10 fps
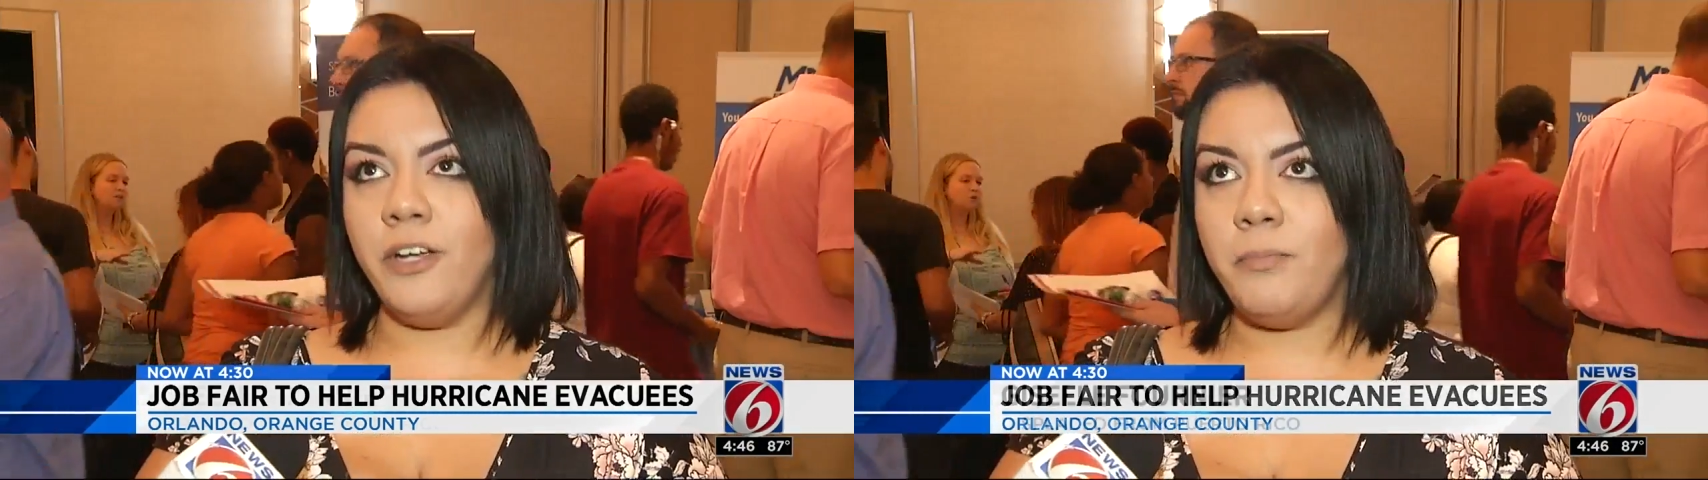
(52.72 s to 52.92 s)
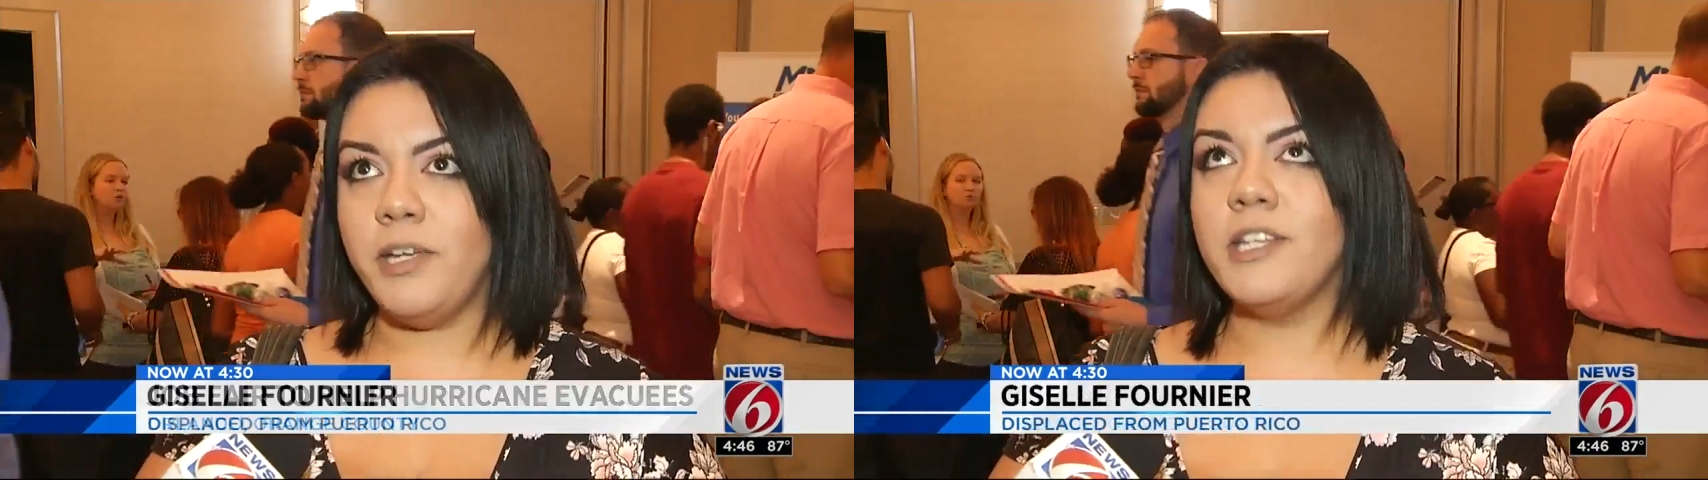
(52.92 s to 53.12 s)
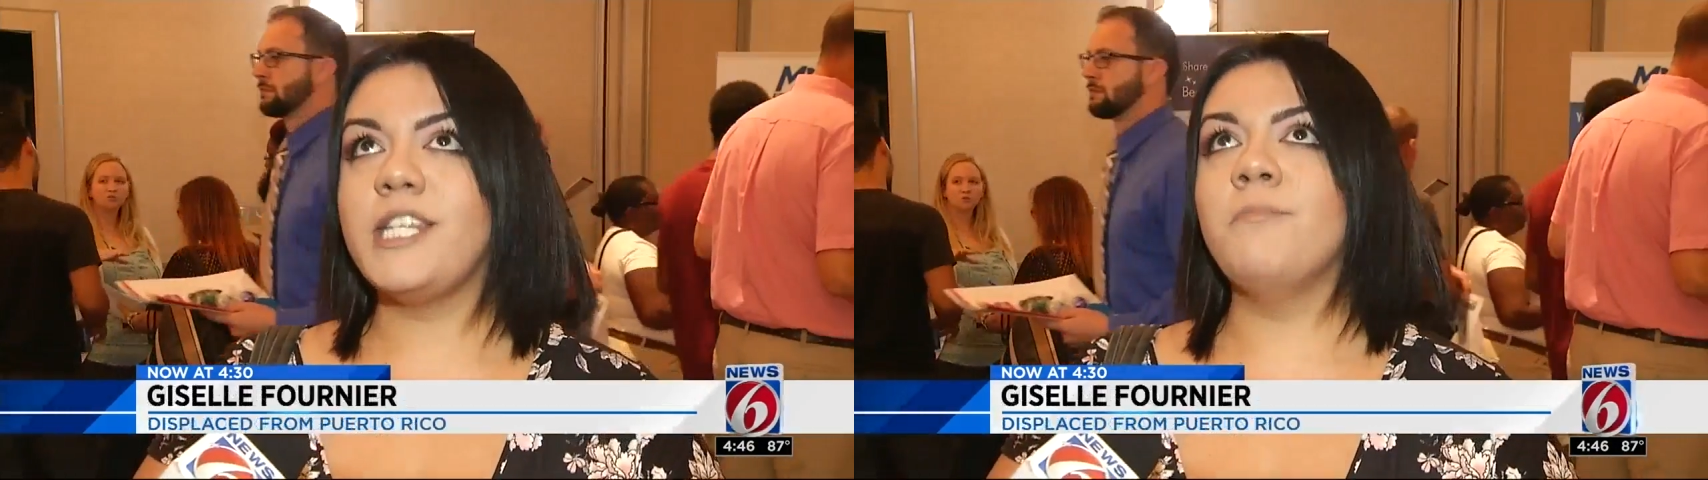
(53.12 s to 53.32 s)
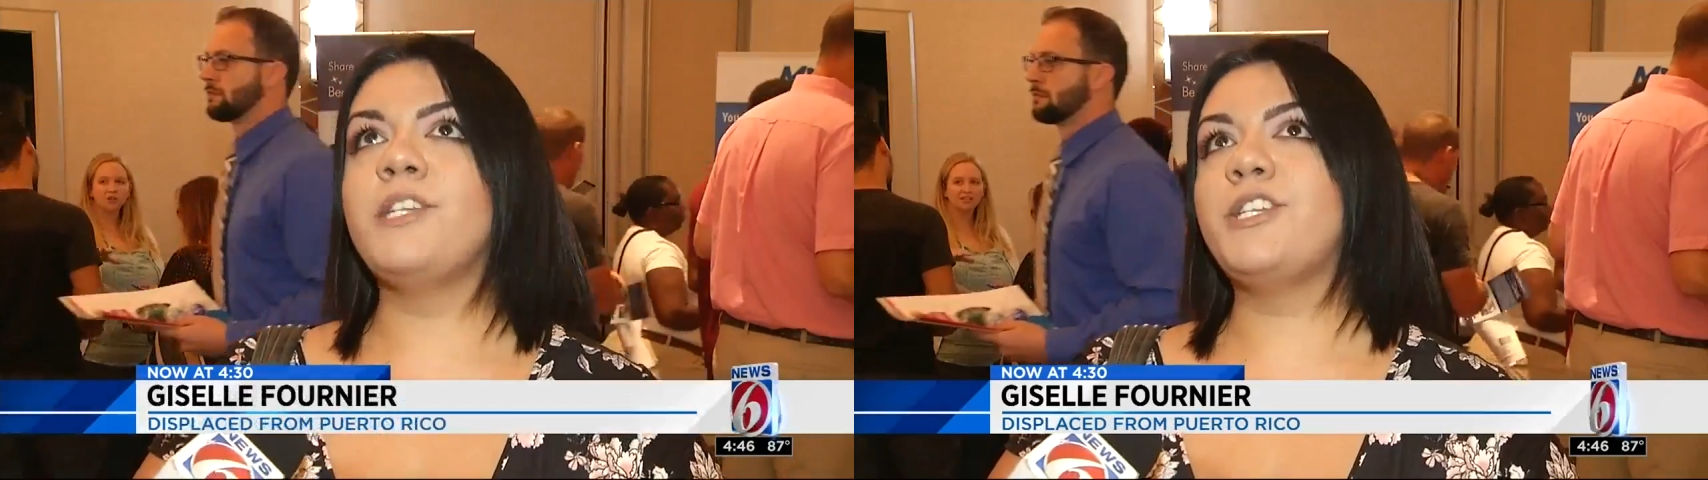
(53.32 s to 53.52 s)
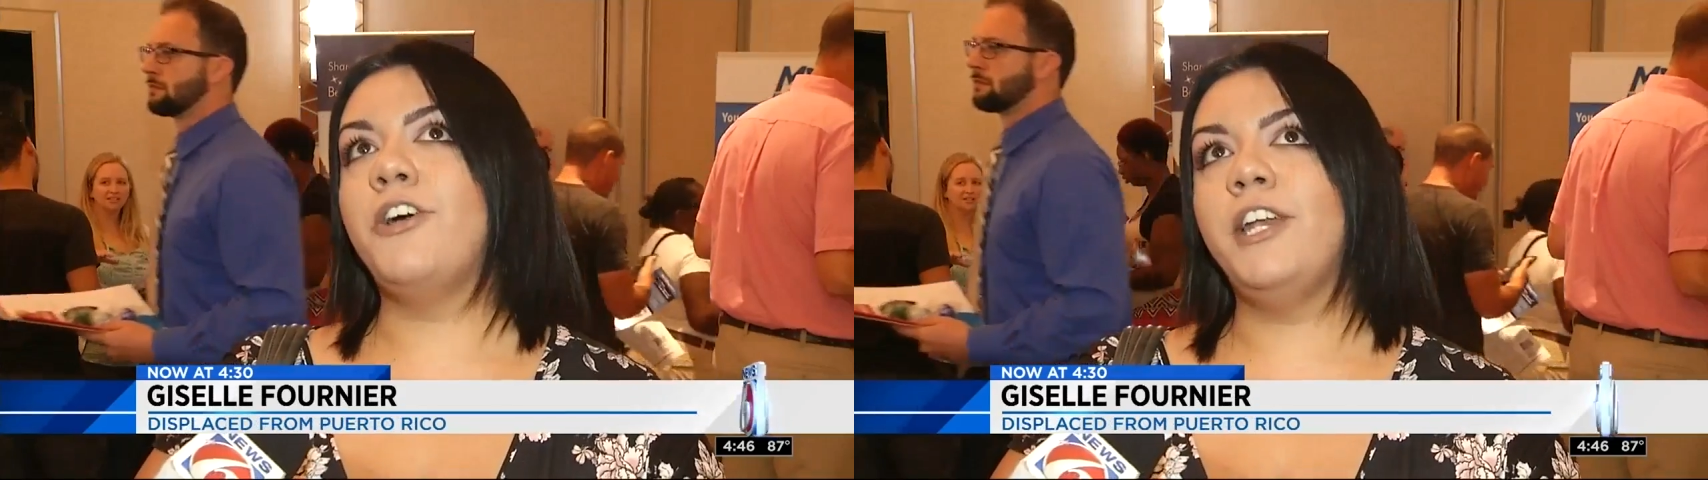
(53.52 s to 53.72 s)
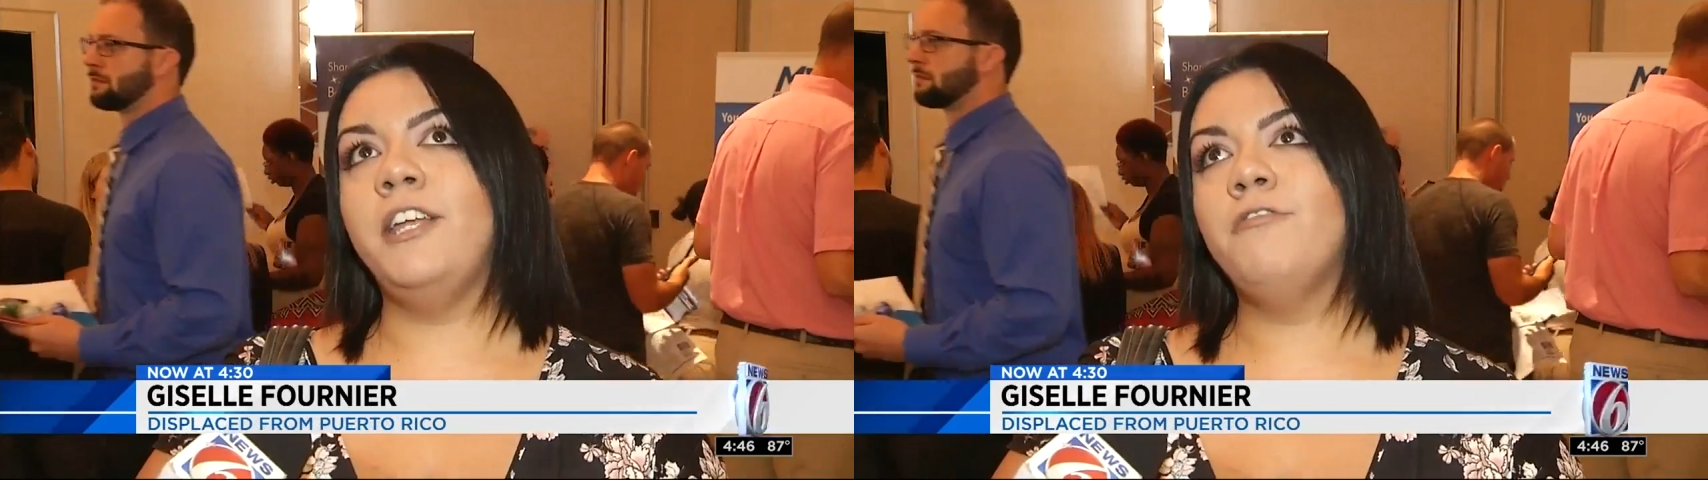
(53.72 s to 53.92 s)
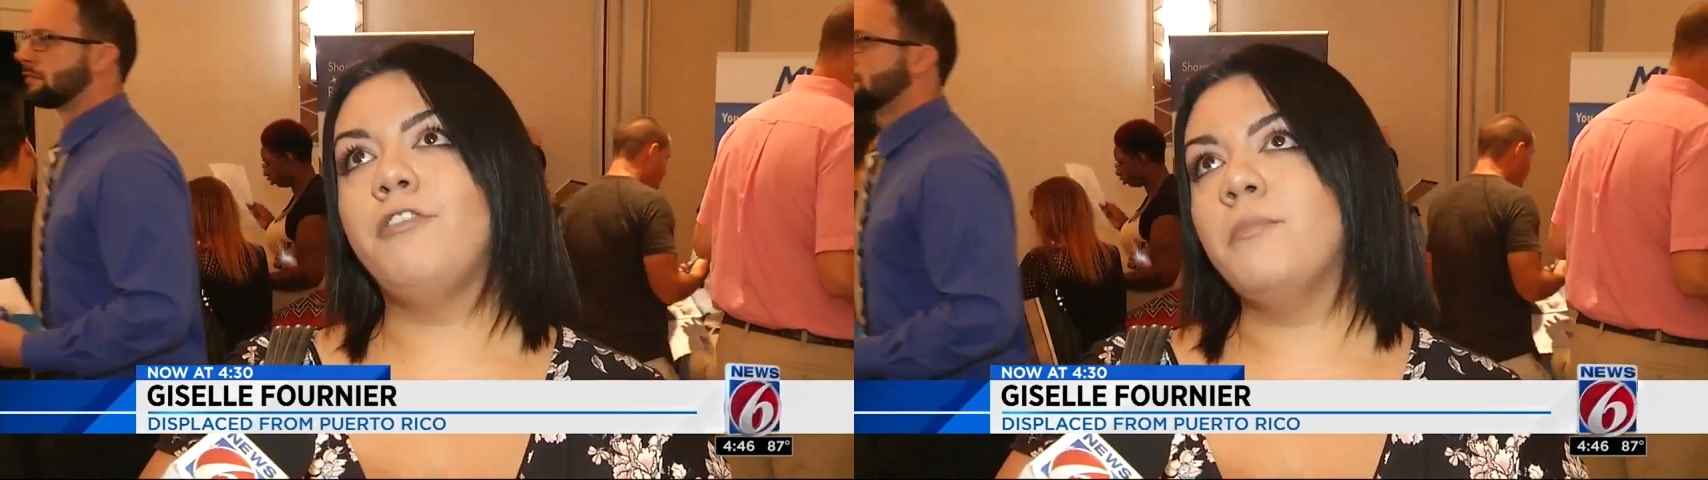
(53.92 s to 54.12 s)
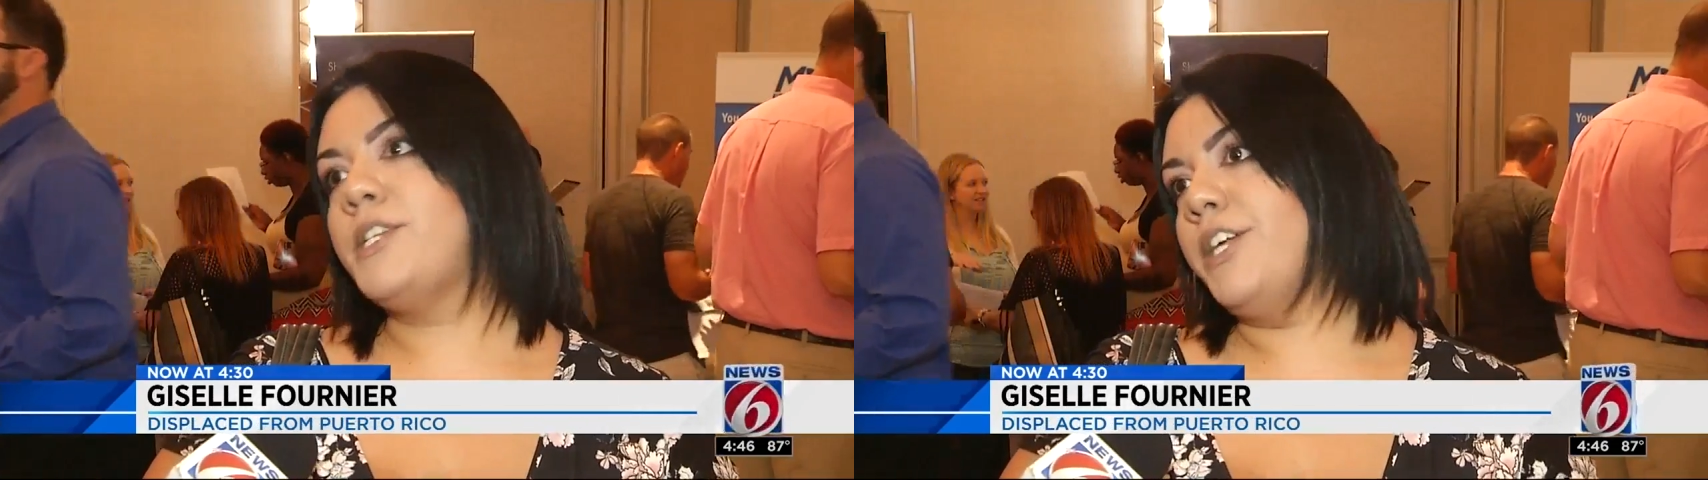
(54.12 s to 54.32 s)
because I'm starting
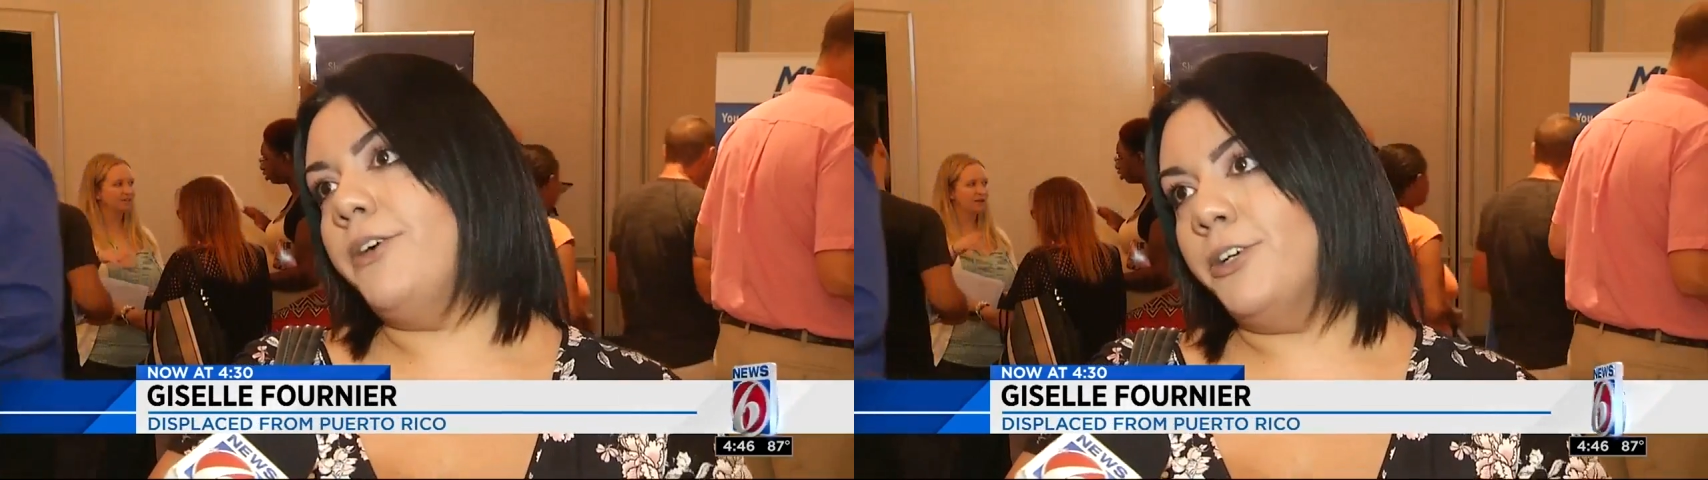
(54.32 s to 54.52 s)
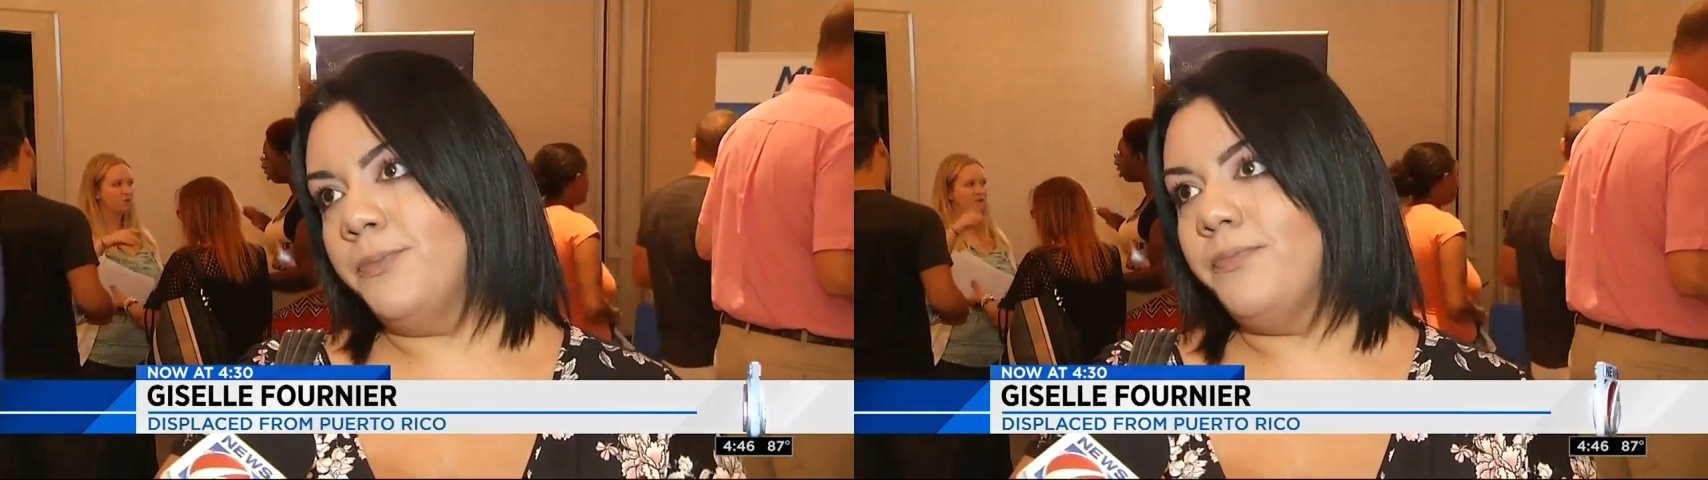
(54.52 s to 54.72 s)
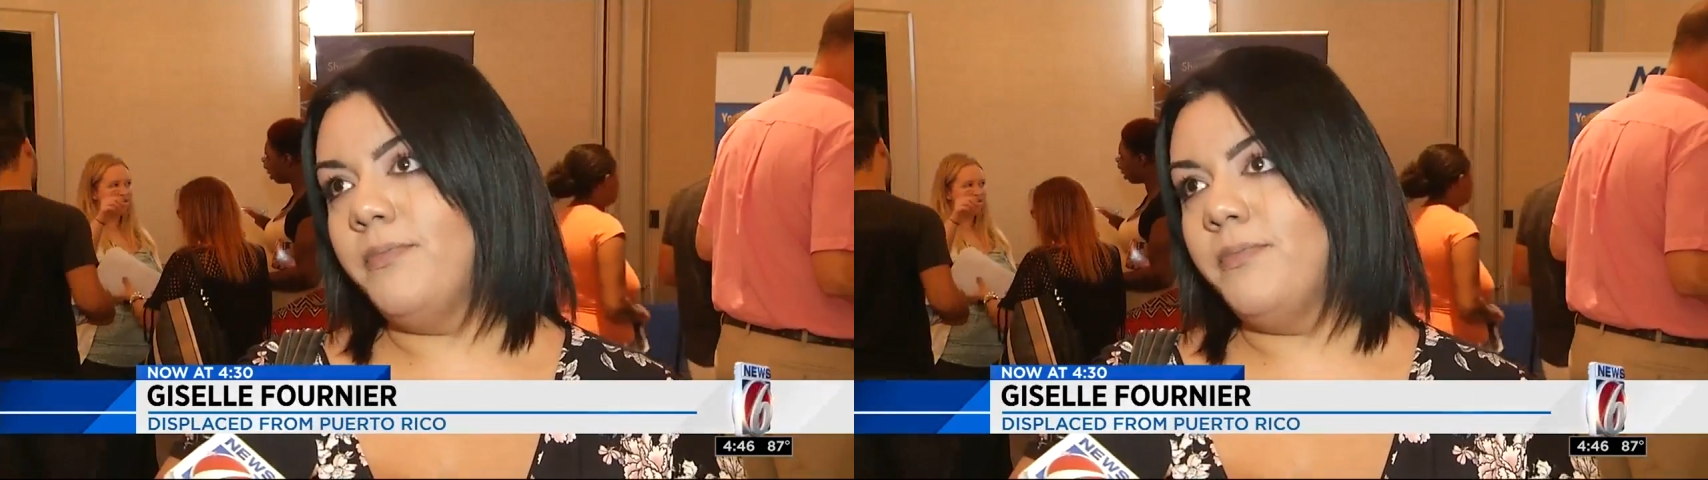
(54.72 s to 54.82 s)
from zero.